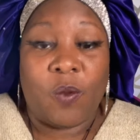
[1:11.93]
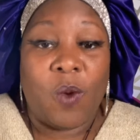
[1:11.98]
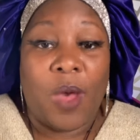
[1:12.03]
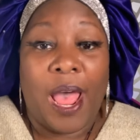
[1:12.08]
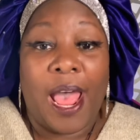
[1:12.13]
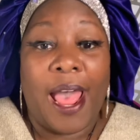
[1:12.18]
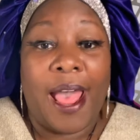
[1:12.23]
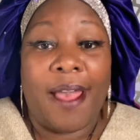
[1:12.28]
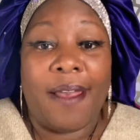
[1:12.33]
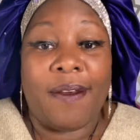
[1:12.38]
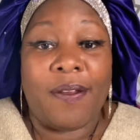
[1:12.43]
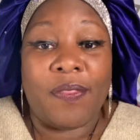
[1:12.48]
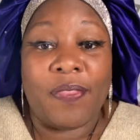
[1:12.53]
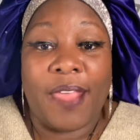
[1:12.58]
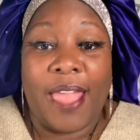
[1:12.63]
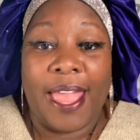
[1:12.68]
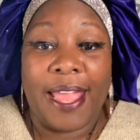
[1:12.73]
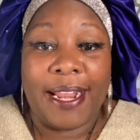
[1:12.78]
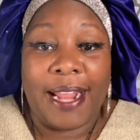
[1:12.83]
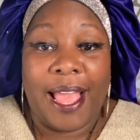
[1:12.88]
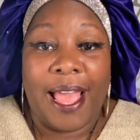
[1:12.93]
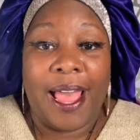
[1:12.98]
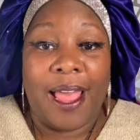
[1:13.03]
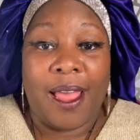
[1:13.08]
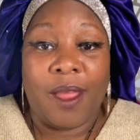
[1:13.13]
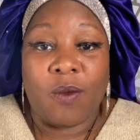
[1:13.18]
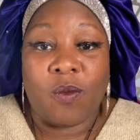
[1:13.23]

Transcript: while that I,